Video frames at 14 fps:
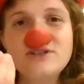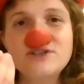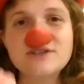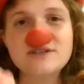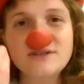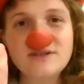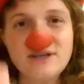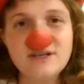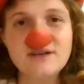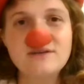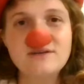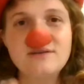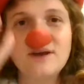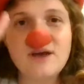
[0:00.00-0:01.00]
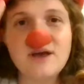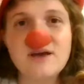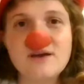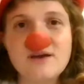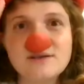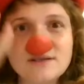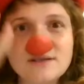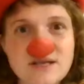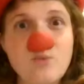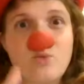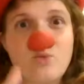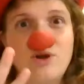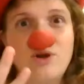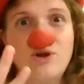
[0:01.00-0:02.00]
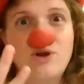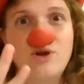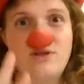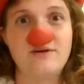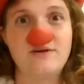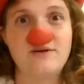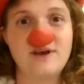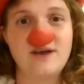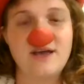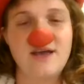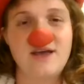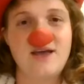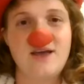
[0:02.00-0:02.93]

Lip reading: just needed someone there.